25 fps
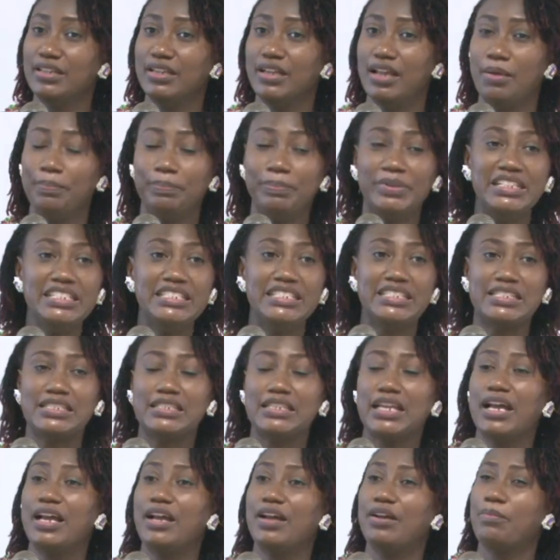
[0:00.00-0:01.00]
Please,
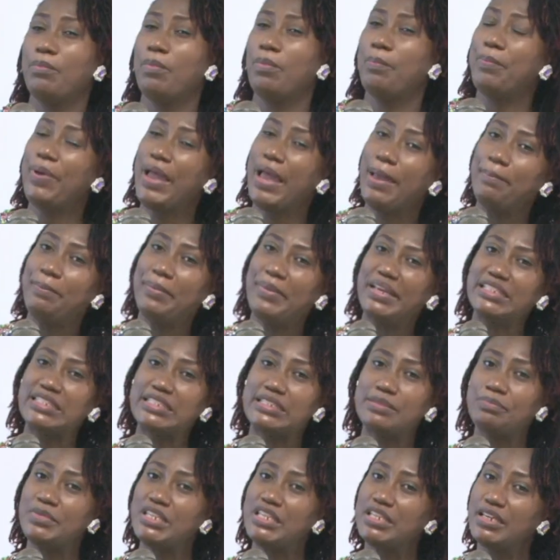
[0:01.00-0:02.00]
permit
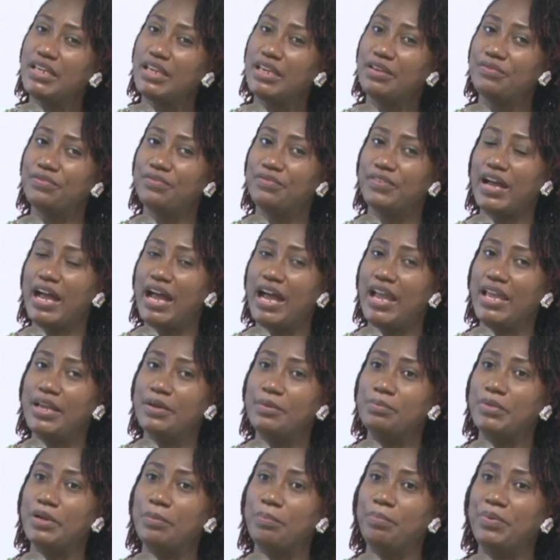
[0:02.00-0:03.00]
me if I am
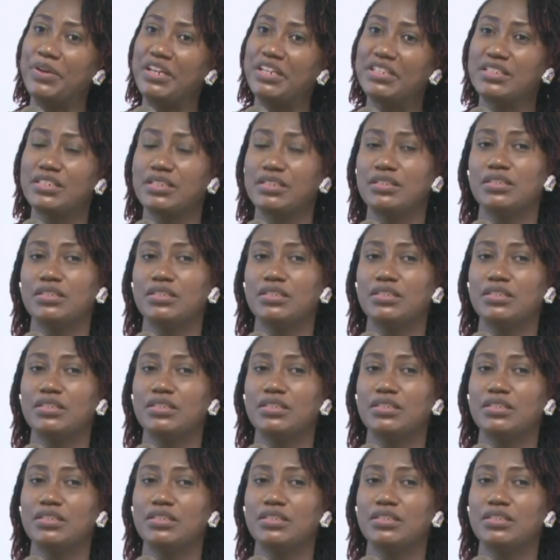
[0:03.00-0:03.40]
a bit.